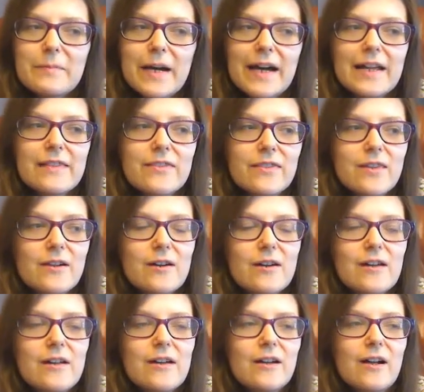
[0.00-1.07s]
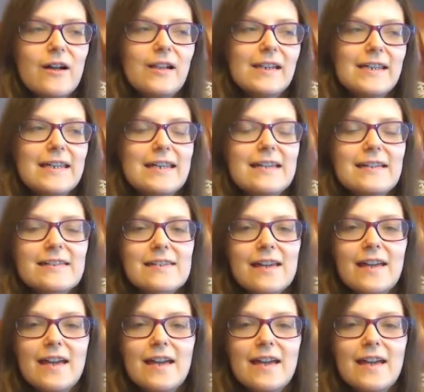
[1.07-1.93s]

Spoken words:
by her colleagues,